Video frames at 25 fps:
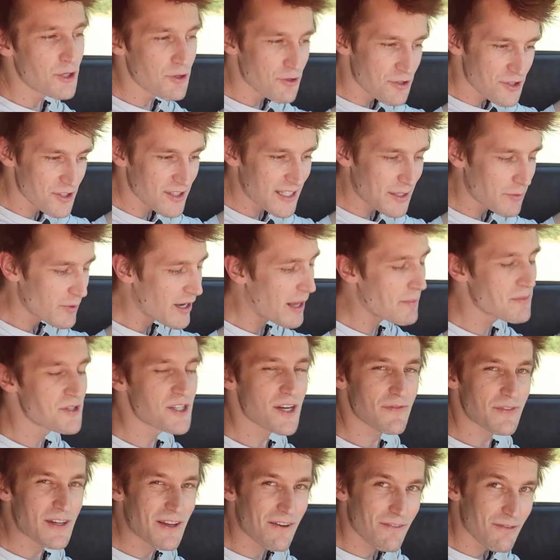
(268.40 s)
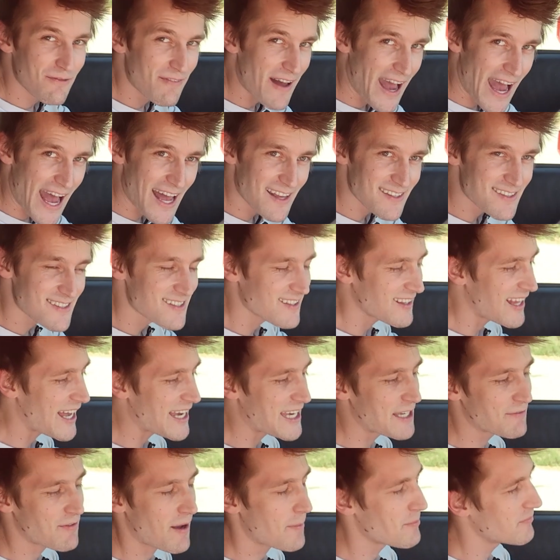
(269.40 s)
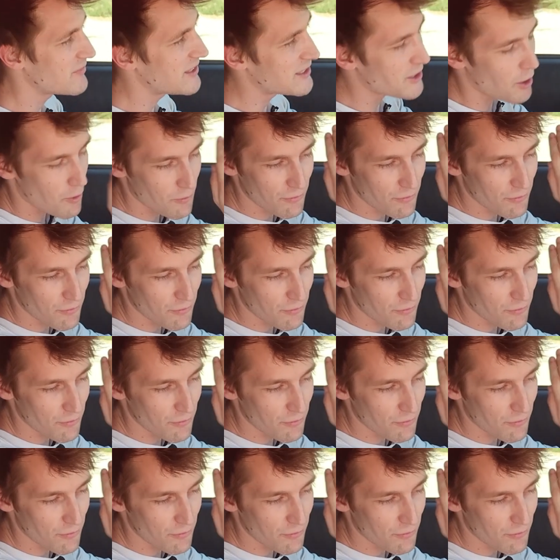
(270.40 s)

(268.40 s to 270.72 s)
Usually when I'm shifting fast, like if I'm,